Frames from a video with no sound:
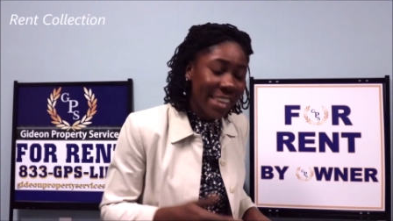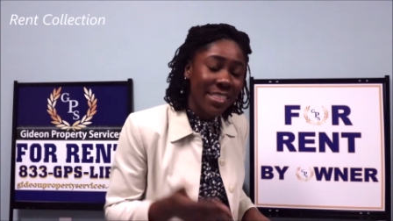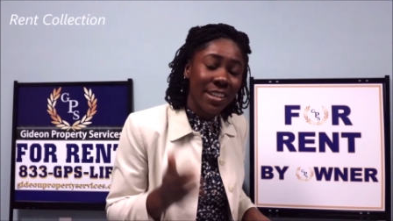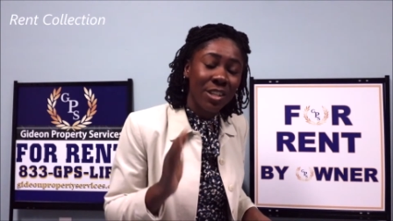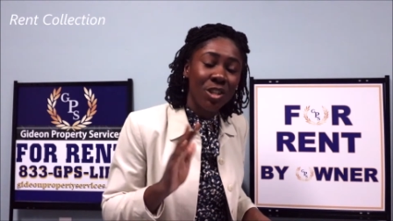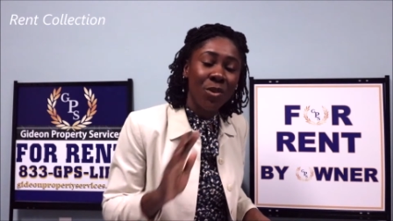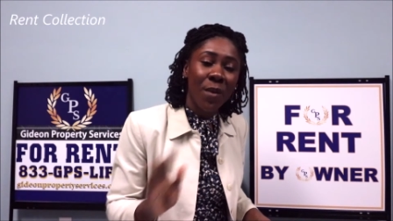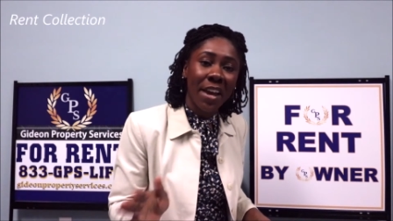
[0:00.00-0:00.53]
And
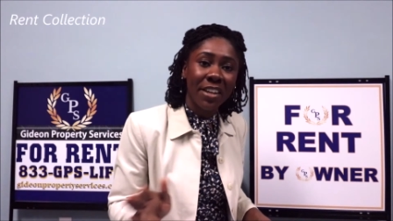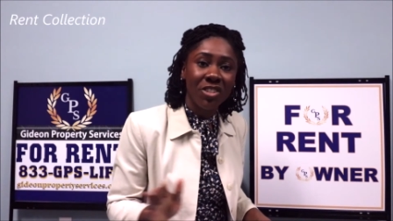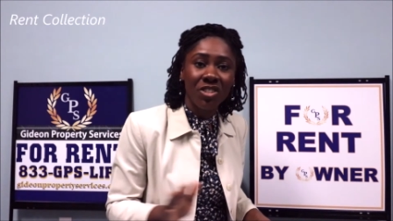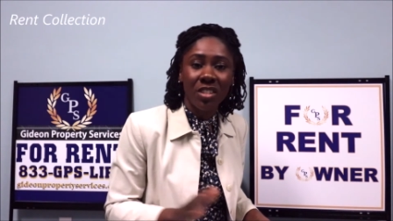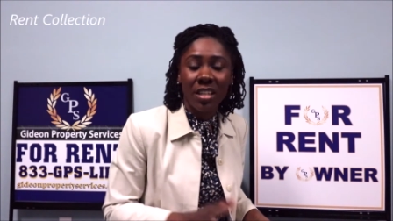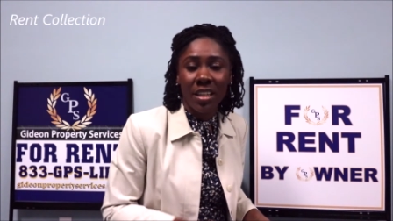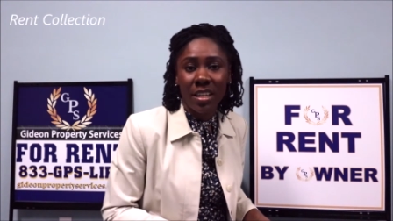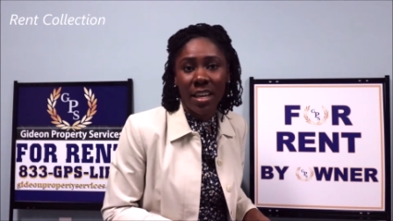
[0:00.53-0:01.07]
then you
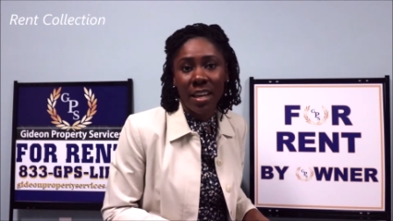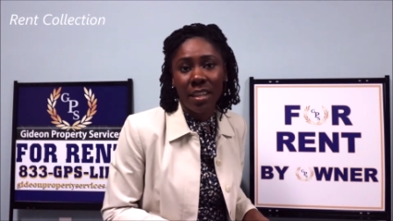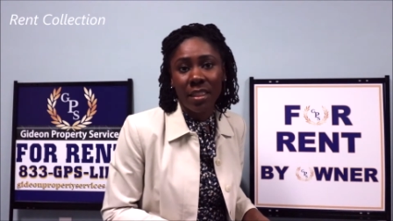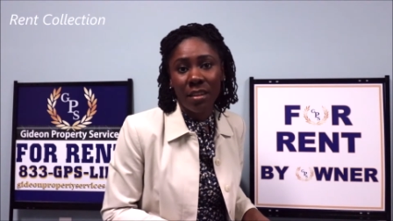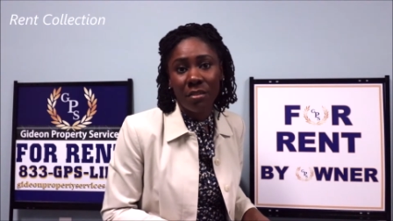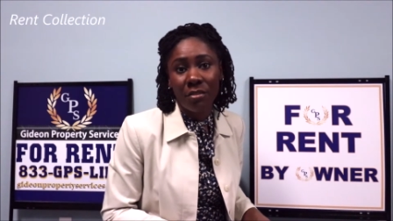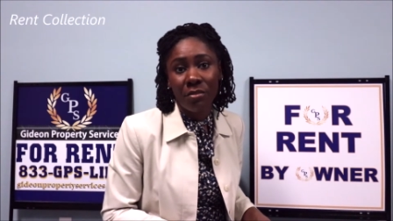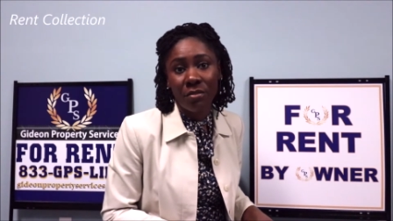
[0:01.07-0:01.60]
actually
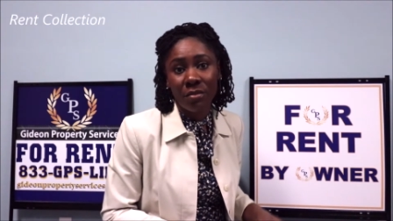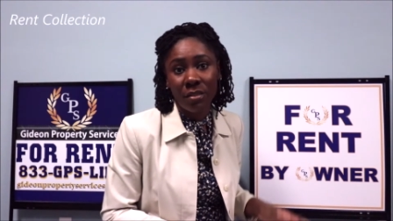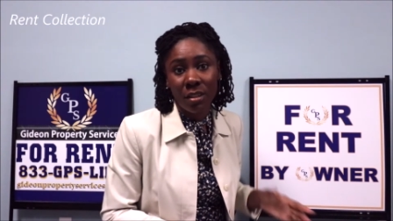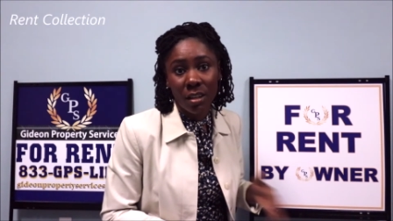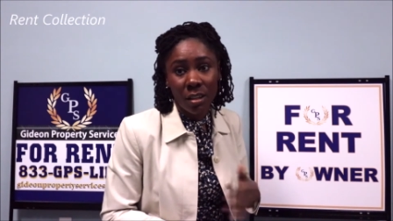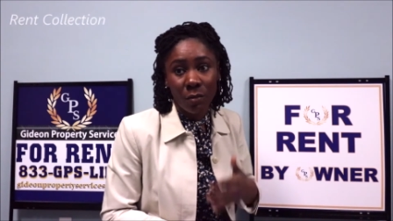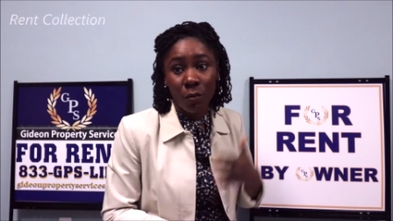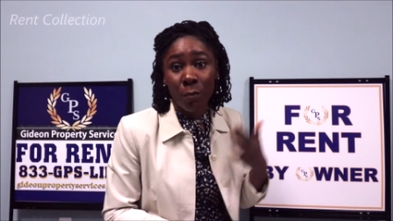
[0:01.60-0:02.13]
get
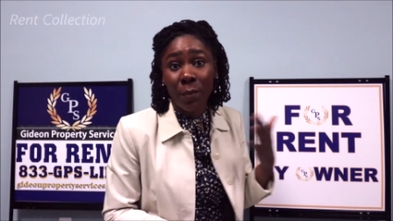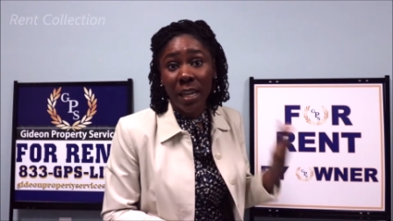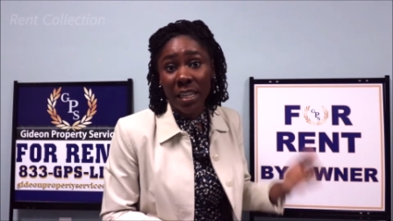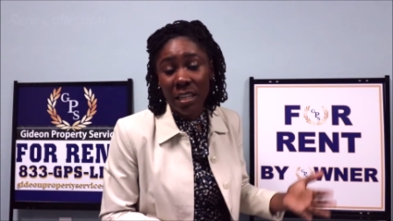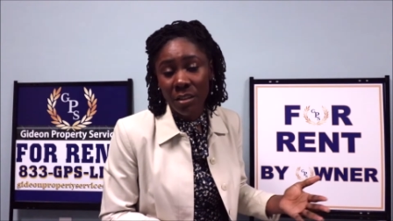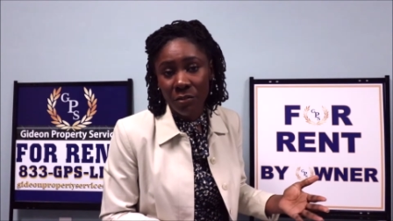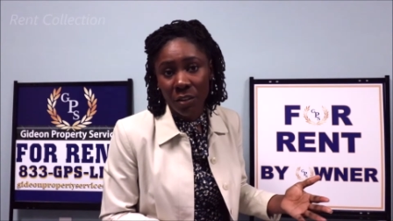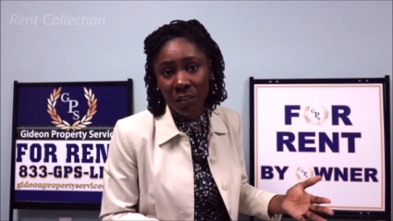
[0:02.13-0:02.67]
the
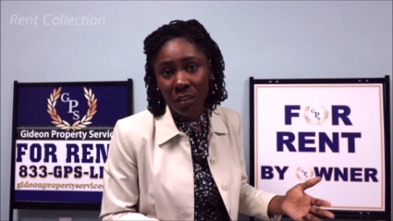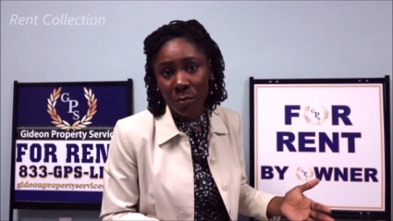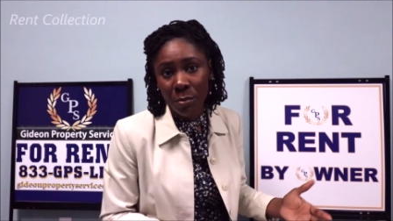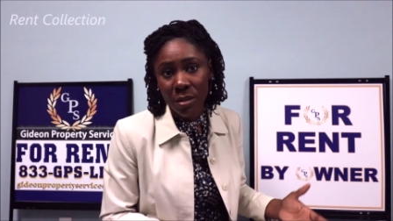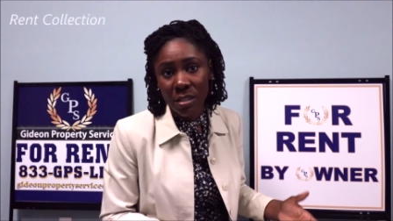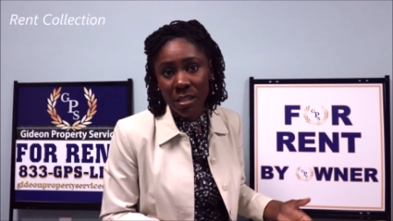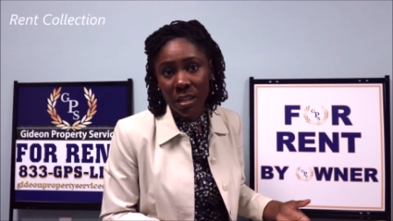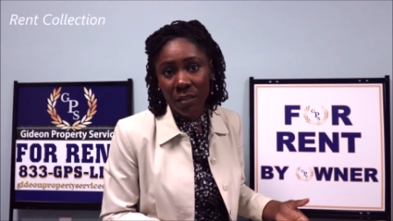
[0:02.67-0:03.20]
remaining
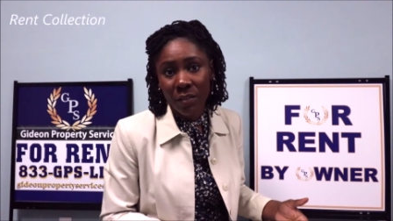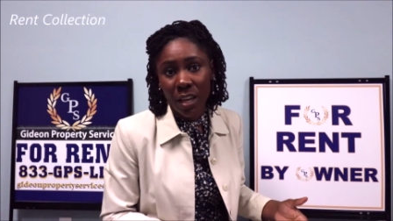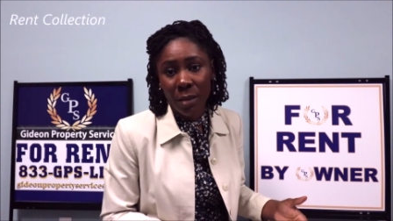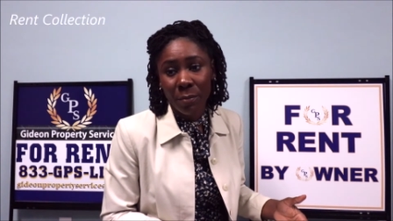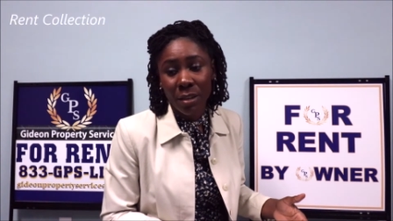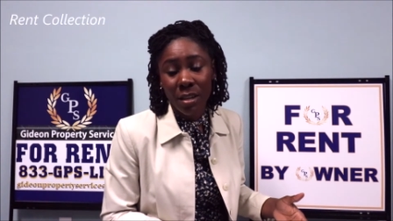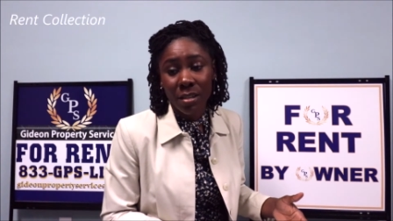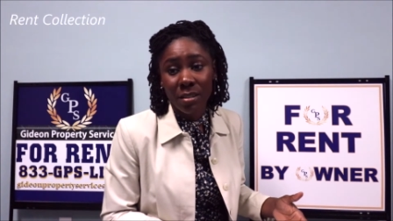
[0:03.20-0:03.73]
50% of
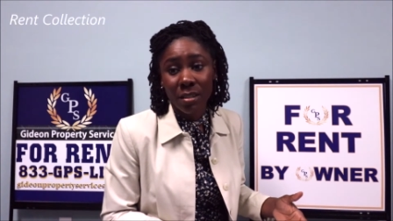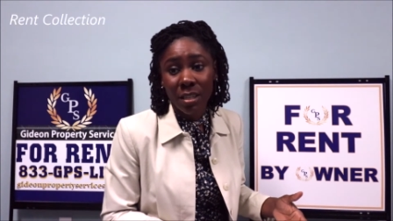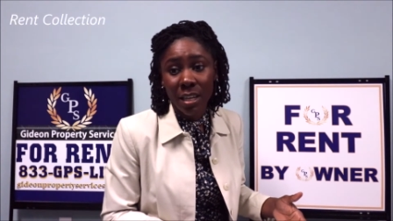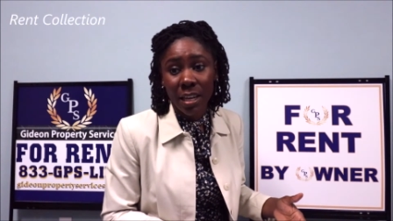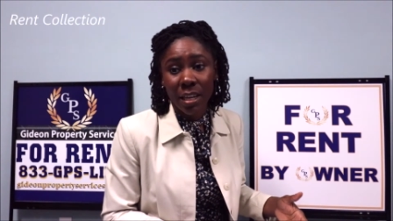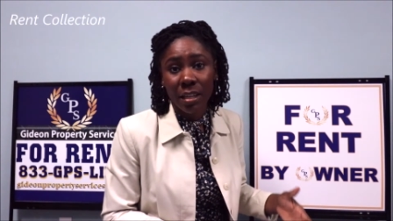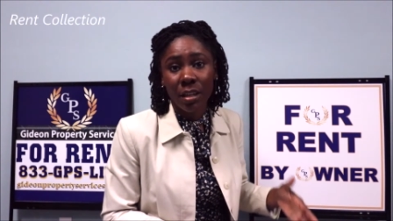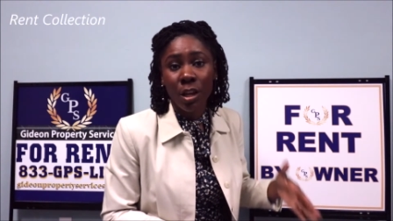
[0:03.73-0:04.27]
that, because
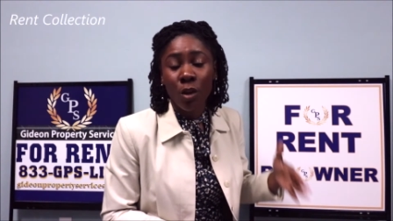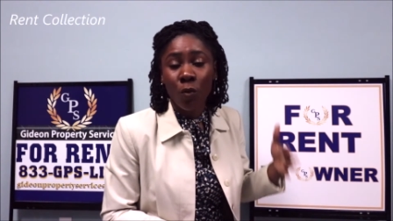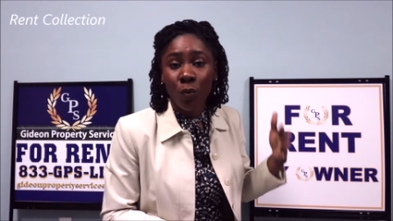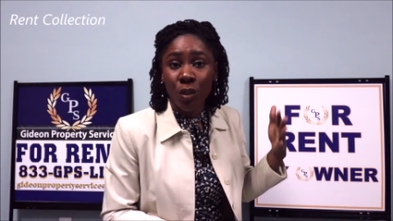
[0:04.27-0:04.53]
again,